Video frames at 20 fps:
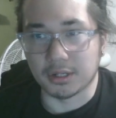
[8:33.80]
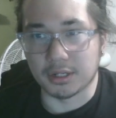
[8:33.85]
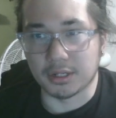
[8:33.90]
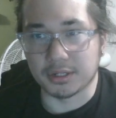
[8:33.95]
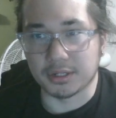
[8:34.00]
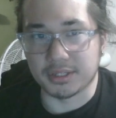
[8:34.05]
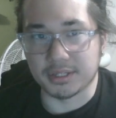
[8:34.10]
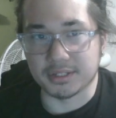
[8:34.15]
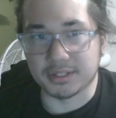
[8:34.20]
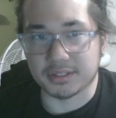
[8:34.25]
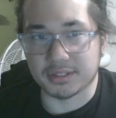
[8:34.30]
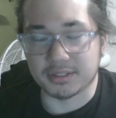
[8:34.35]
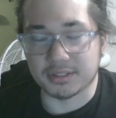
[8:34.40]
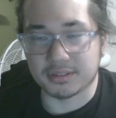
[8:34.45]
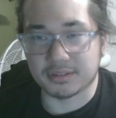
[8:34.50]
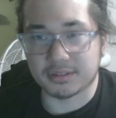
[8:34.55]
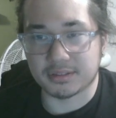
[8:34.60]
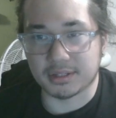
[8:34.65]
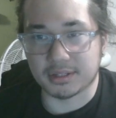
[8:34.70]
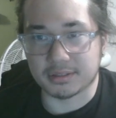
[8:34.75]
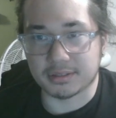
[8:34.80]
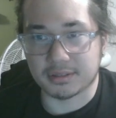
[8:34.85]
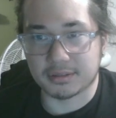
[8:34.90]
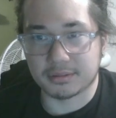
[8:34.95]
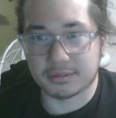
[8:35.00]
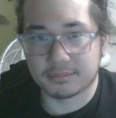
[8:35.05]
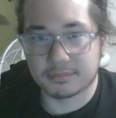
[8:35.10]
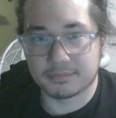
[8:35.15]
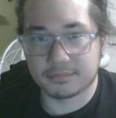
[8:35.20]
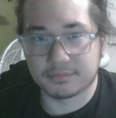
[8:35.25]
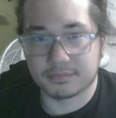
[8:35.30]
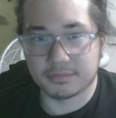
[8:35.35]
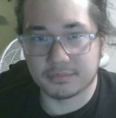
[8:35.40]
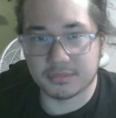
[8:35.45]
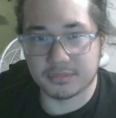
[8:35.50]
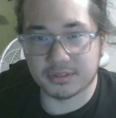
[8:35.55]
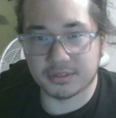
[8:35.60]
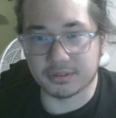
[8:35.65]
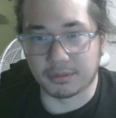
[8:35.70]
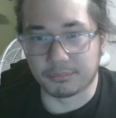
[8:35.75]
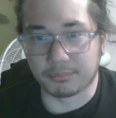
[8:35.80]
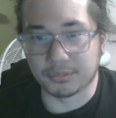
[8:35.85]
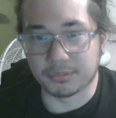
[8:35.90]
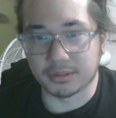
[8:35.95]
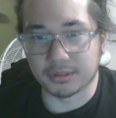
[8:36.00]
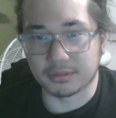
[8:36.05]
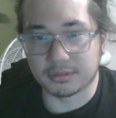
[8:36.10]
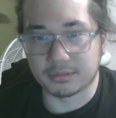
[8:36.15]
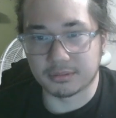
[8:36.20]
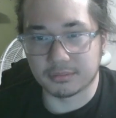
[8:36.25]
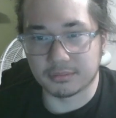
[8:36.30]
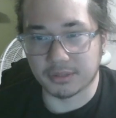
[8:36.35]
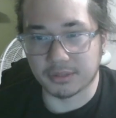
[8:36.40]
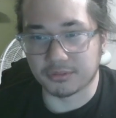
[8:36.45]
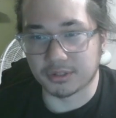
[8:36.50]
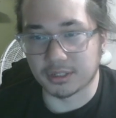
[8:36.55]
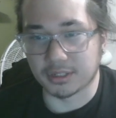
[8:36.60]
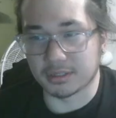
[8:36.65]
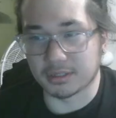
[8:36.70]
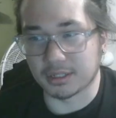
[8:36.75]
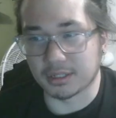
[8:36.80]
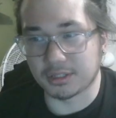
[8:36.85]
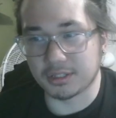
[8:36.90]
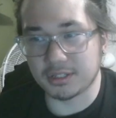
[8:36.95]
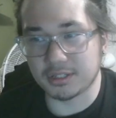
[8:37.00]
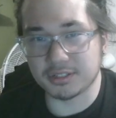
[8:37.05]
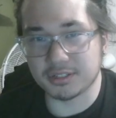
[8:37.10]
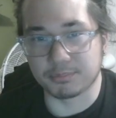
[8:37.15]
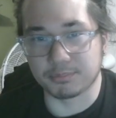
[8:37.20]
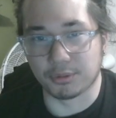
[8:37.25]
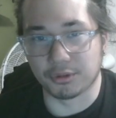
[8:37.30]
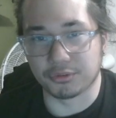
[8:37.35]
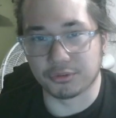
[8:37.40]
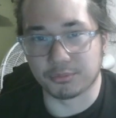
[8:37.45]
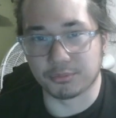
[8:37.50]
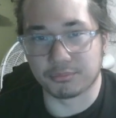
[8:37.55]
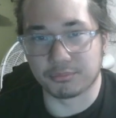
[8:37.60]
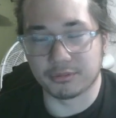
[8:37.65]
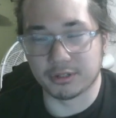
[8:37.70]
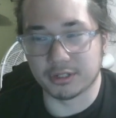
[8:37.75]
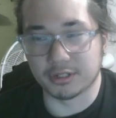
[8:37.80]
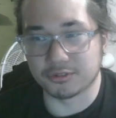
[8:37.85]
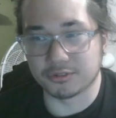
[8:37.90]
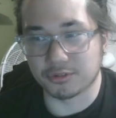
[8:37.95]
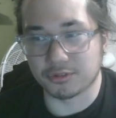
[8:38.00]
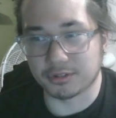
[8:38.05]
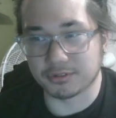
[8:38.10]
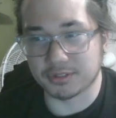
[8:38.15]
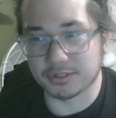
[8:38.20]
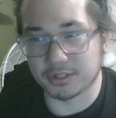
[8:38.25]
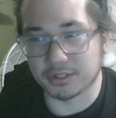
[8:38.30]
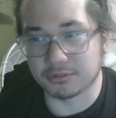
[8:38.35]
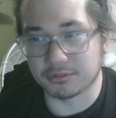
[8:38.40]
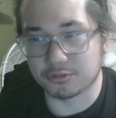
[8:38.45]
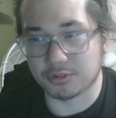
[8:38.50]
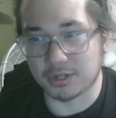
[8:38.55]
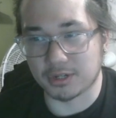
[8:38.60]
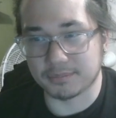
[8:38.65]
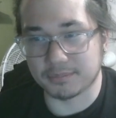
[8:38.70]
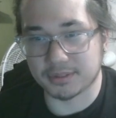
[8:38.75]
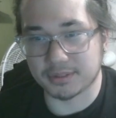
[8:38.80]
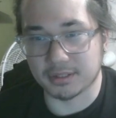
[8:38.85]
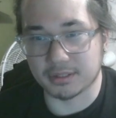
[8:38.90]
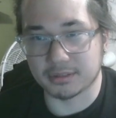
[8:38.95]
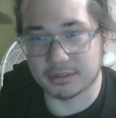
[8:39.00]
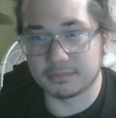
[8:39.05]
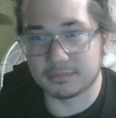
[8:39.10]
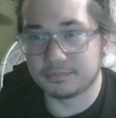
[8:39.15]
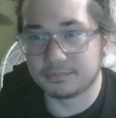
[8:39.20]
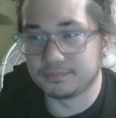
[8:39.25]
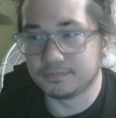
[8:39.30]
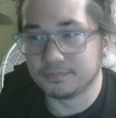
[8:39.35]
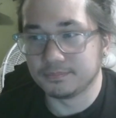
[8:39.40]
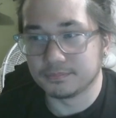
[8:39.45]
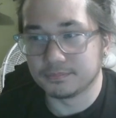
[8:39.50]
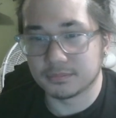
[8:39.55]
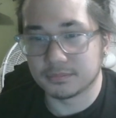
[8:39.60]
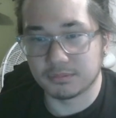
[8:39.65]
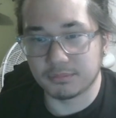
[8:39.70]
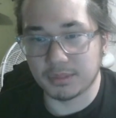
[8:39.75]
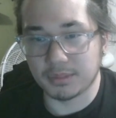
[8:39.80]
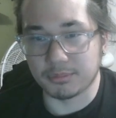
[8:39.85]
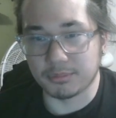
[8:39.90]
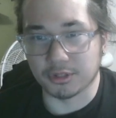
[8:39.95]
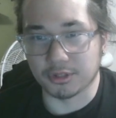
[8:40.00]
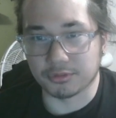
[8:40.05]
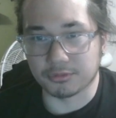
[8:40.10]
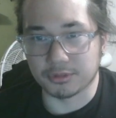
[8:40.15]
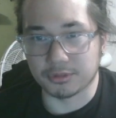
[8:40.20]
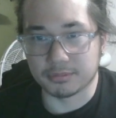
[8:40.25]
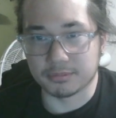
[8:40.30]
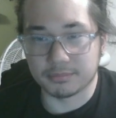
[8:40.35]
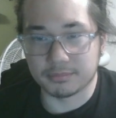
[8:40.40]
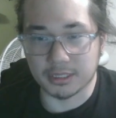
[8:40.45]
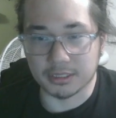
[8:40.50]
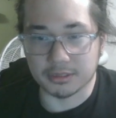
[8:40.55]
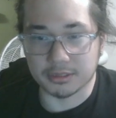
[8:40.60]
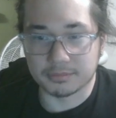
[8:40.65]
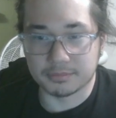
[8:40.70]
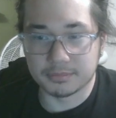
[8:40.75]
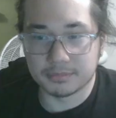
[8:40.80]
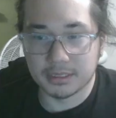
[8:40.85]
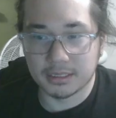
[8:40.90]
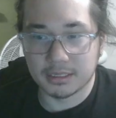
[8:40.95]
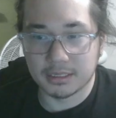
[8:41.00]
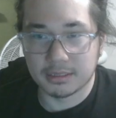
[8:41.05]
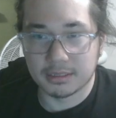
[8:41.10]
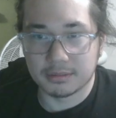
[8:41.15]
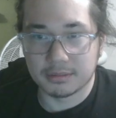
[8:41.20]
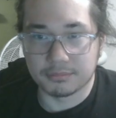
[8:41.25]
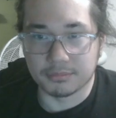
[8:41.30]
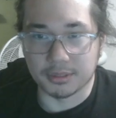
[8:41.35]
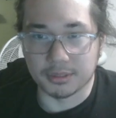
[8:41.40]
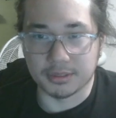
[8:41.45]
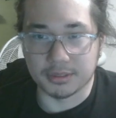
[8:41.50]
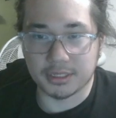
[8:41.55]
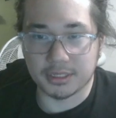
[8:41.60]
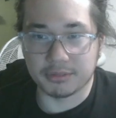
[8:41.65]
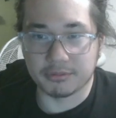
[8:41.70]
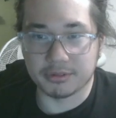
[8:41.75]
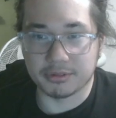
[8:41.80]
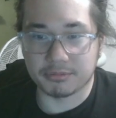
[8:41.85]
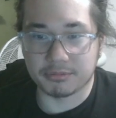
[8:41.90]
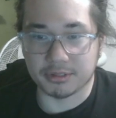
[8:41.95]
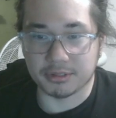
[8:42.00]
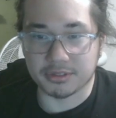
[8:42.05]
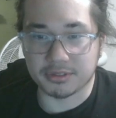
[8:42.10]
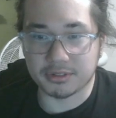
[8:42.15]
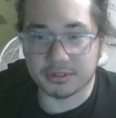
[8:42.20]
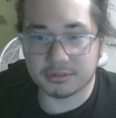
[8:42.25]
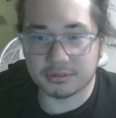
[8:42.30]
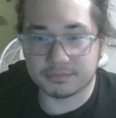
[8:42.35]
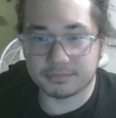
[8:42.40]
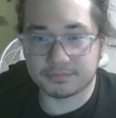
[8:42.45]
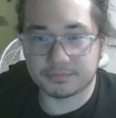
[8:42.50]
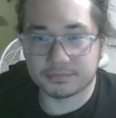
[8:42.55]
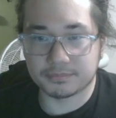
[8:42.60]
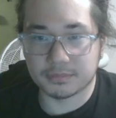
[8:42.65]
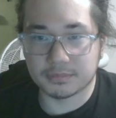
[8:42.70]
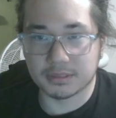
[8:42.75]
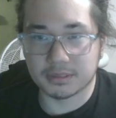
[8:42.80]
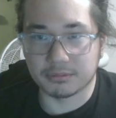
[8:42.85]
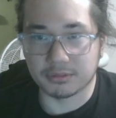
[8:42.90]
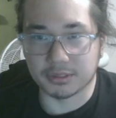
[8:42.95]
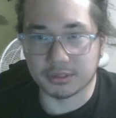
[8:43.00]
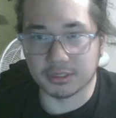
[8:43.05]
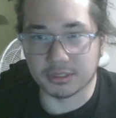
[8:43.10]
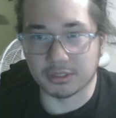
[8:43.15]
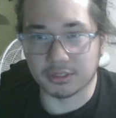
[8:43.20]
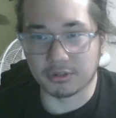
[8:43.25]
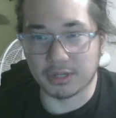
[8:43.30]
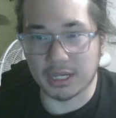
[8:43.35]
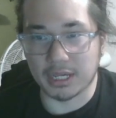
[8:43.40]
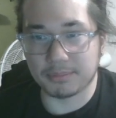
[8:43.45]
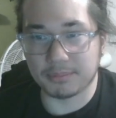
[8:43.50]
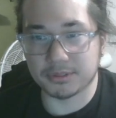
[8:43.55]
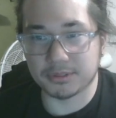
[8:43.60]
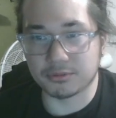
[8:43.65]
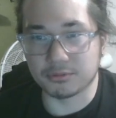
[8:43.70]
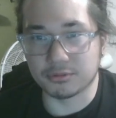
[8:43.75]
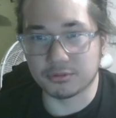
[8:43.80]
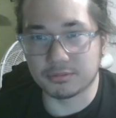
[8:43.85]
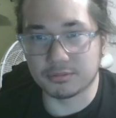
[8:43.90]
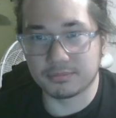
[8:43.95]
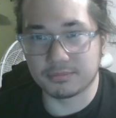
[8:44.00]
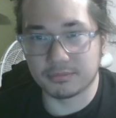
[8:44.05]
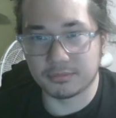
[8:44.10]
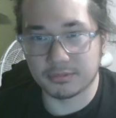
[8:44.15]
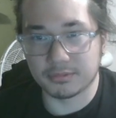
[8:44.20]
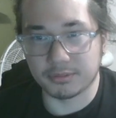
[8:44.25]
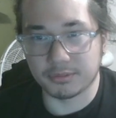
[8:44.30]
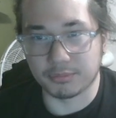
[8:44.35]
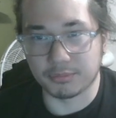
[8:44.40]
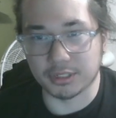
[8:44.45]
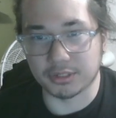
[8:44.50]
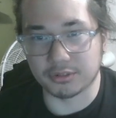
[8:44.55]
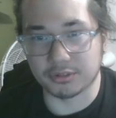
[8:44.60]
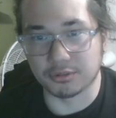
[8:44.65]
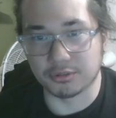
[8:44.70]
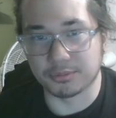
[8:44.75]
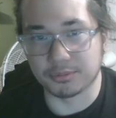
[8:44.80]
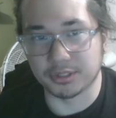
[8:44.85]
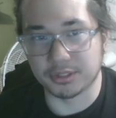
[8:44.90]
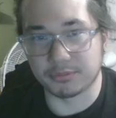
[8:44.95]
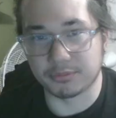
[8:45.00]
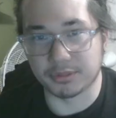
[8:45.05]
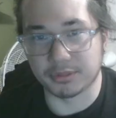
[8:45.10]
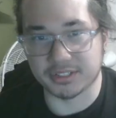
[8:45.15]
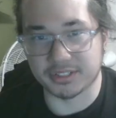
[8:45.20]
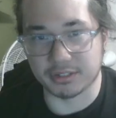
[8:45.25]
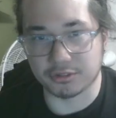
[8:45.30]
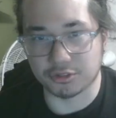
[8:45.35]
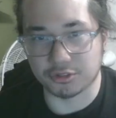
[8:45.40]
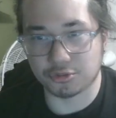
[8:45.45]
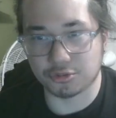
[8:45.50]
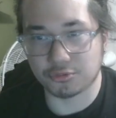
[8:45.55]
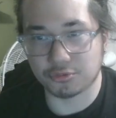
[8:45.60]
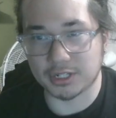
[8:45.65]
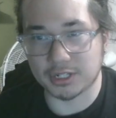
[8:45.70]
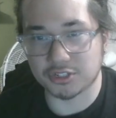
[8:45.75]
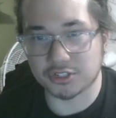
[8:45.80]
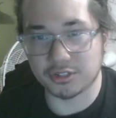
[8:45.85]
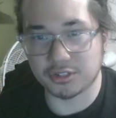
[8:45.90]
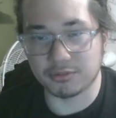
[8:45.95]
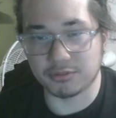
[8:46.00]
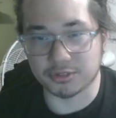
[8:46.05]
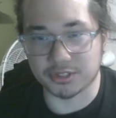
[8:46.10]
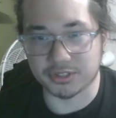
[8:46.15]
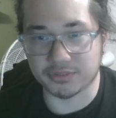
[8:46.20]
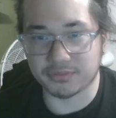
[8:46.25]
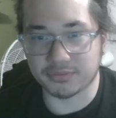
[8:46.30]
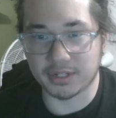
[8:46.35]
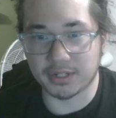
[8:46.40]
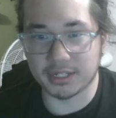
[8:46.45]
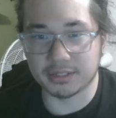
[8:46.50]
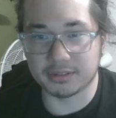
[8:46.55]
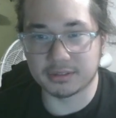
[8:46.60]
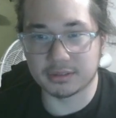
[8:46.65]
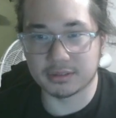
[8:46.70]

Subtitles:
He has a set something. I forget. I think he has both Dracotail trap set. Maybe all 3. I don't know. But anyways, we're going to start. We're going to go Apischool. Branded Opening brings out Tragedy, which is fine.